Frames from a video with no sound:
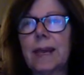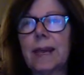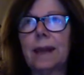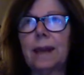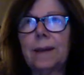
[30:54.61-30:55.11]

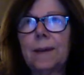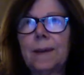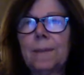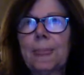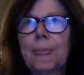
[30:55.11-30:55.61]
And
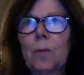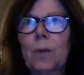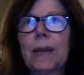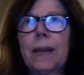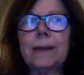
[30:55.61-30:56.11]

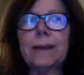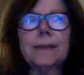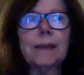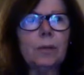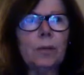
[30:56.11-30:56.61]
what it had
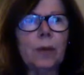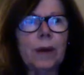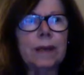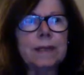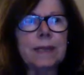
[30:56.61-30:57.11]
done
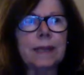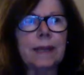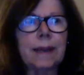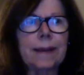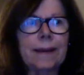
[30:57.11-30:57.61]
was it
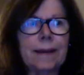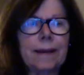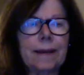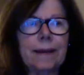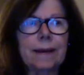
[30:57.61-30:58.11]

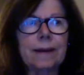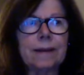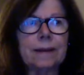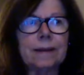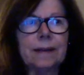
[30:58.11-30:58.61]
had
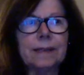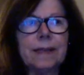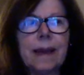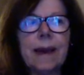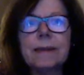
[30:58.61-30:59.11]

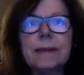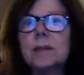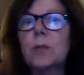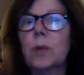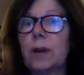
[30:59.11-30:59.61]
attacked a
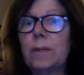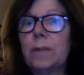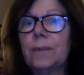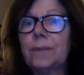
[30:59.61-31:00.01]
squirrel.